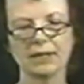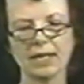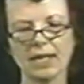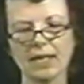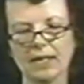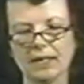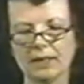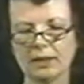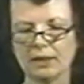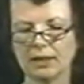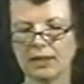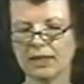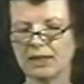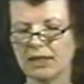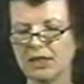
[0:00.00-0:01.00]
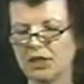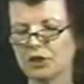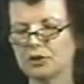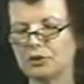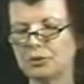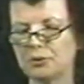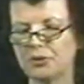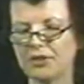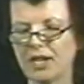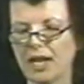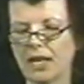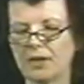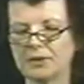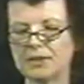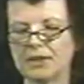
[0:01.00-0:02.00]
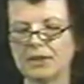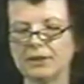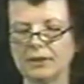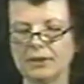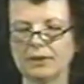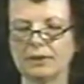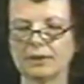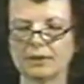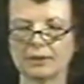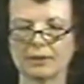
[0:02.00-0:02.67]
Then, in the year 2000,